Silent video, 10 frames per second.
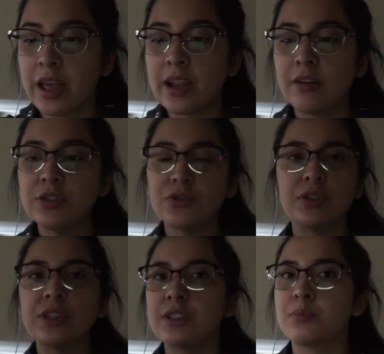And I was
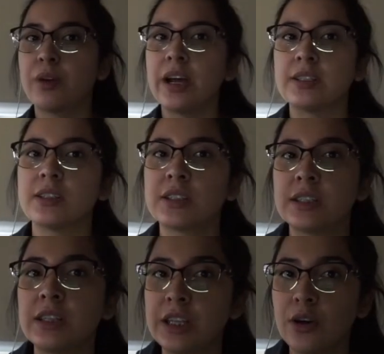really surprised because
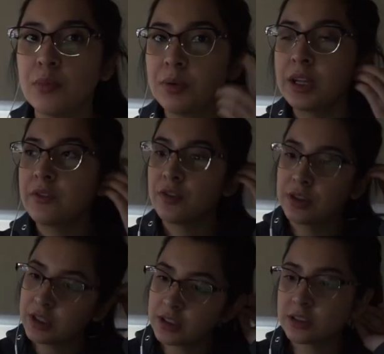in the opening for
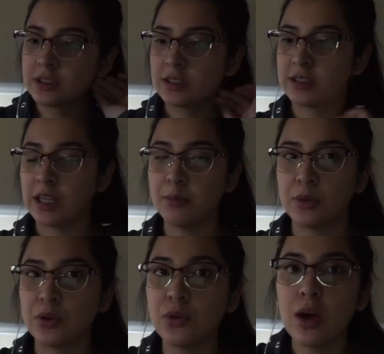the
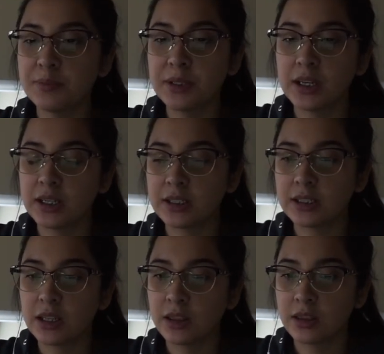debut, it's
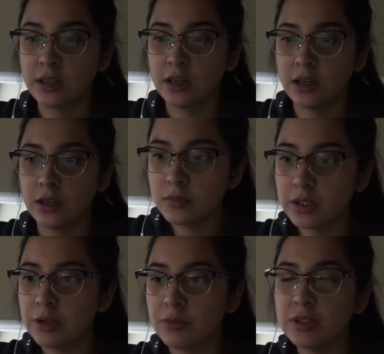because
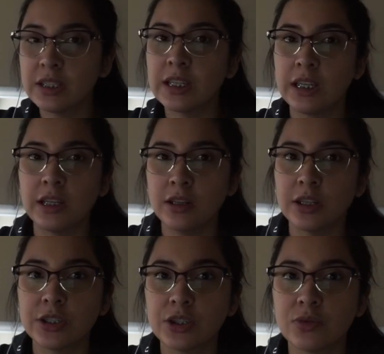it was in
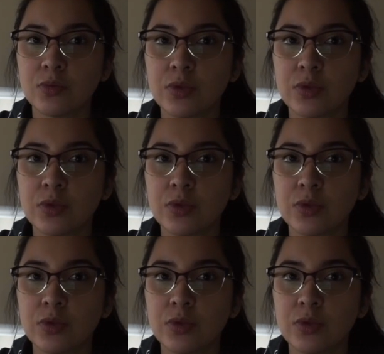English.